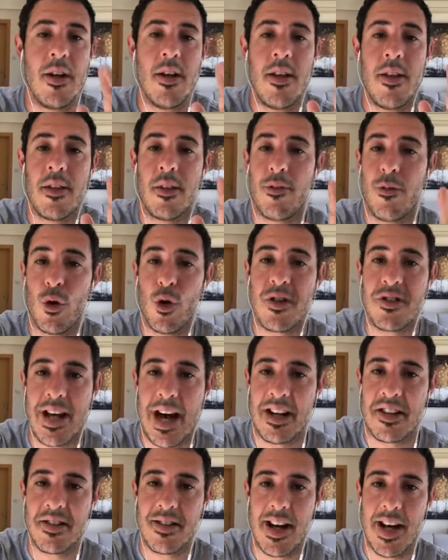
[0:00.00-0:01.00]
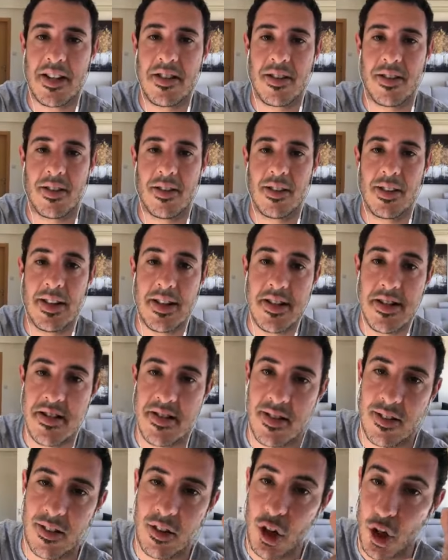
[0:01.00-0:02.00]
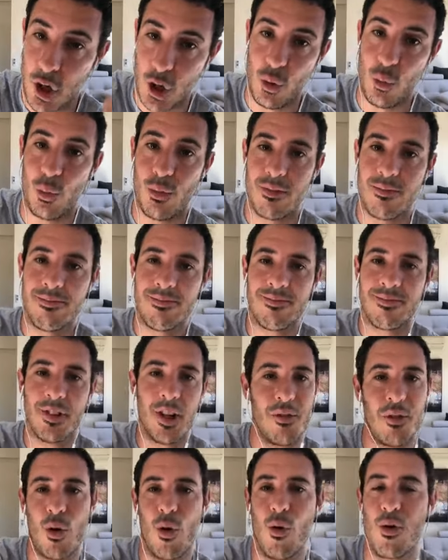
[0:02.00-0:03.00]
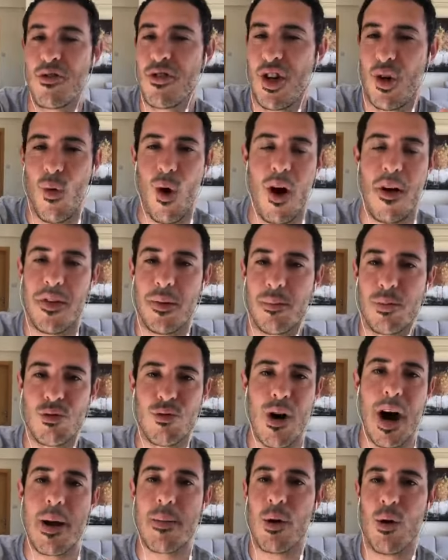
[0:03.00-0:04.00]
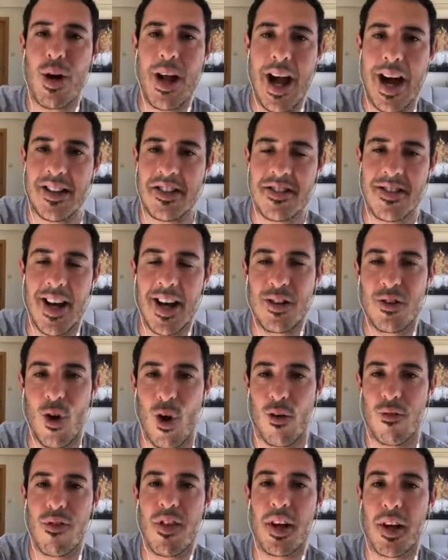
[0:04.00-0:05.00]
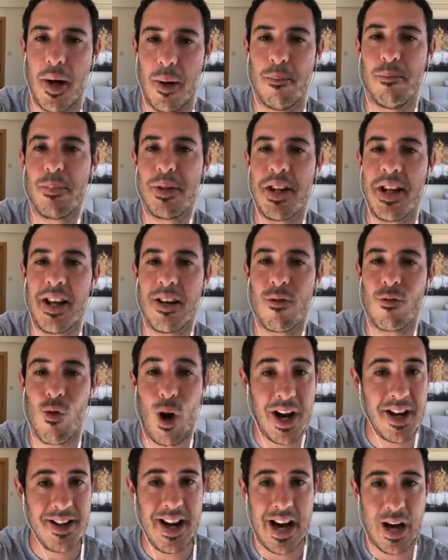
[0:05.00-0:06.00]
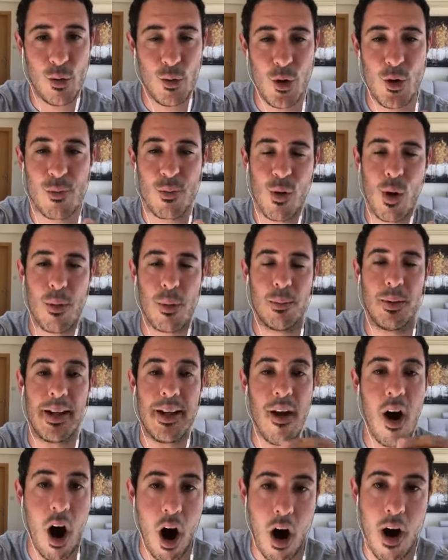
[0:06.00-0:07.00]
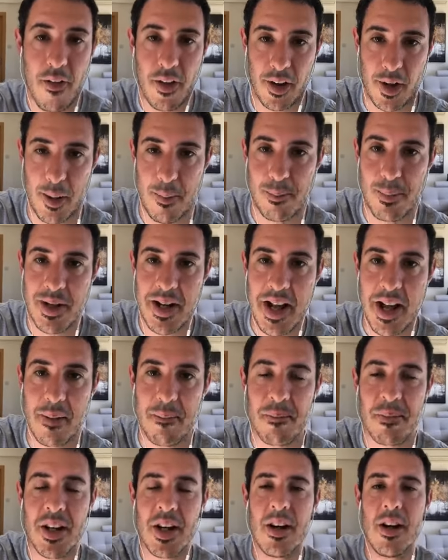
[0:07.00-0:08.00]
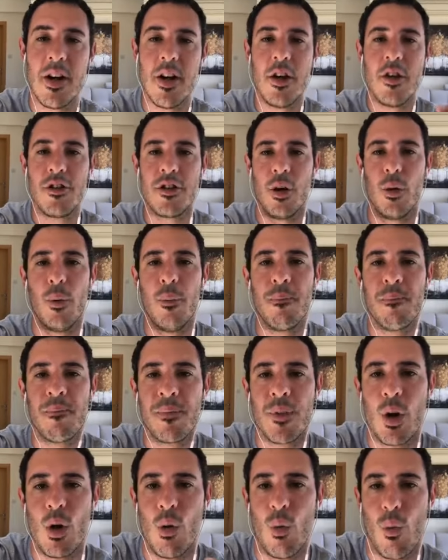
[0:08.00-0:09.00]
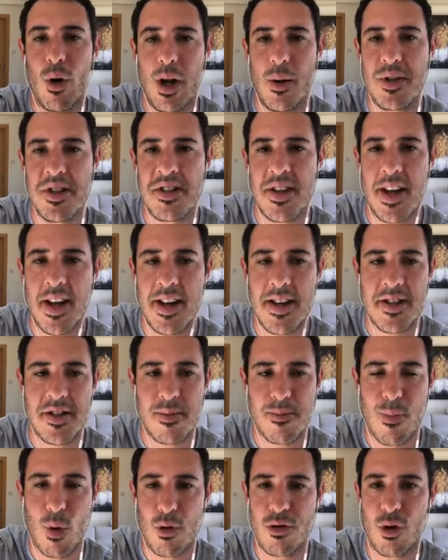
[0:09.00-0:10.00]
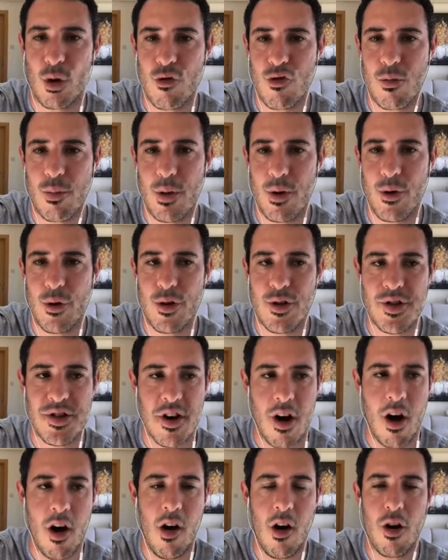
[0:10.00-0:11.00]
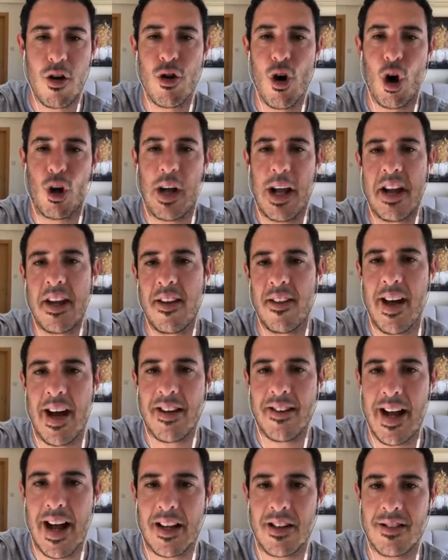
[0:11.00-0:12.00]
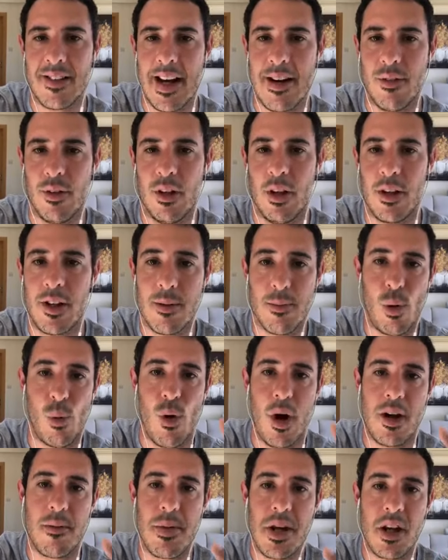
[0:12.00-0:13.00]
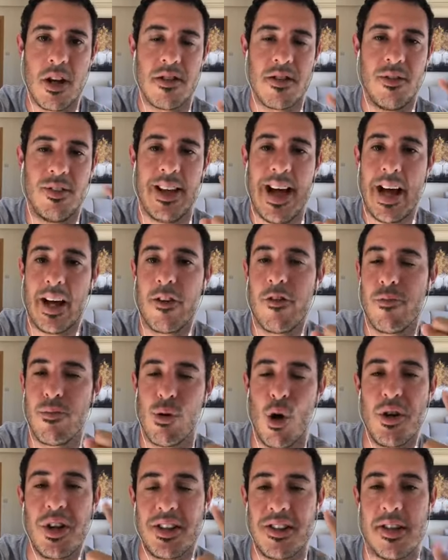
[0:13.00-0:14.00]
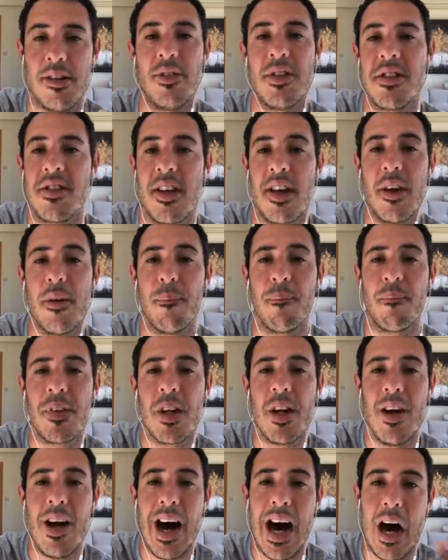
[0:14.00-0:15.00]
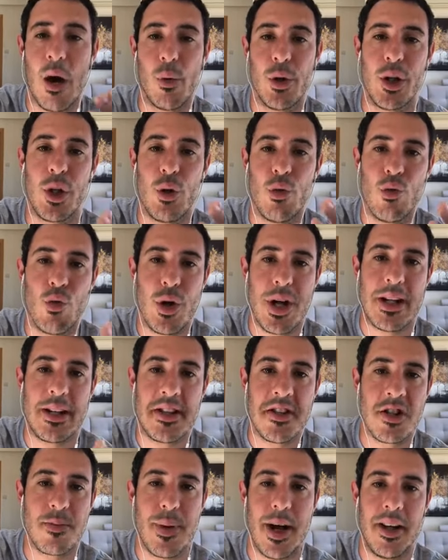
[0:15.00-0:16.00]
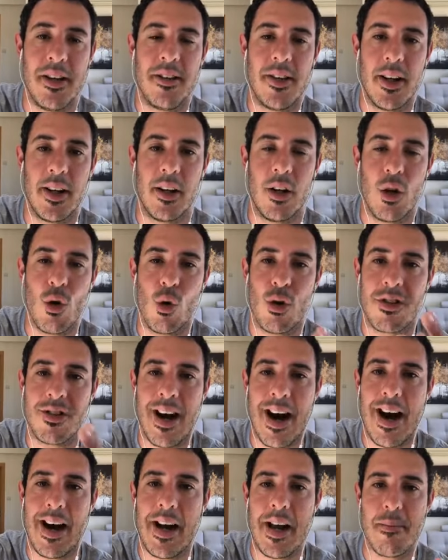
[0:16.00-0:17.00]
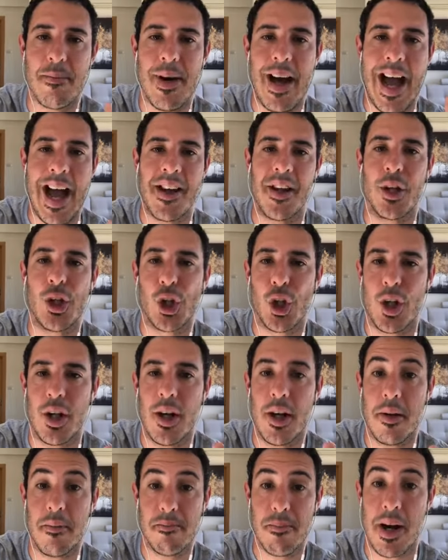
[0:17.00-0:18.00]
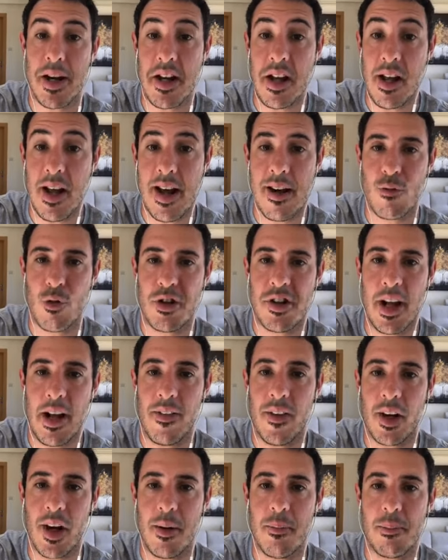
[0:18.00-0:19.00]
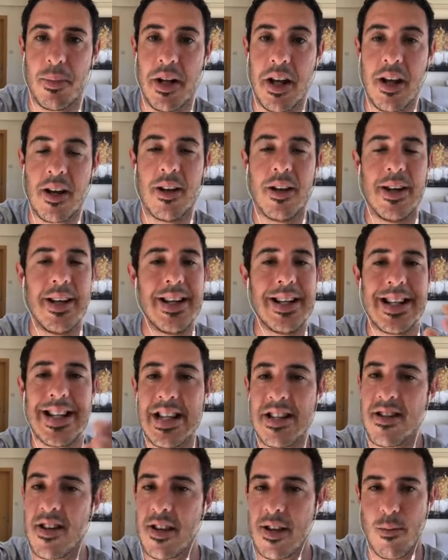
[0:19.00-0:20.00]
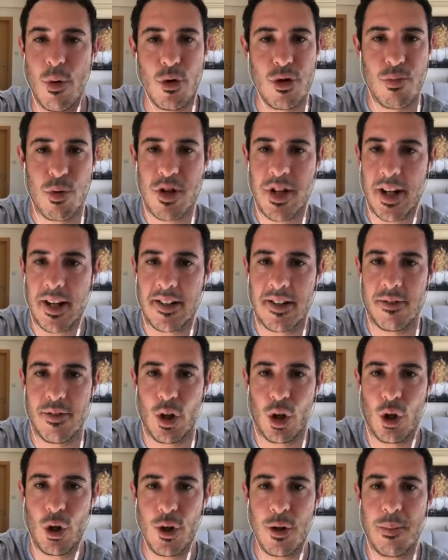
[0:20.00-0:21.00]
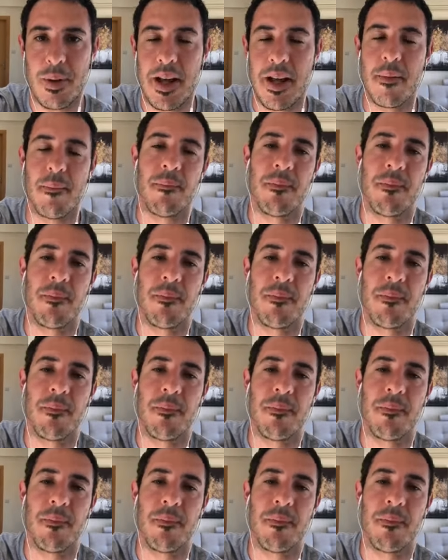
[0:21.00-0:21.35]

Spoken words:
the first asset is you. Of course, you are the primary asset of the company. Right now, you probably are the company. So what I would say is most entrepreneurs are not getting to that next level. Number one, because of lack of productivity. How are you really spending your time, energy, and money every day in the company? Is it the most productive it could be?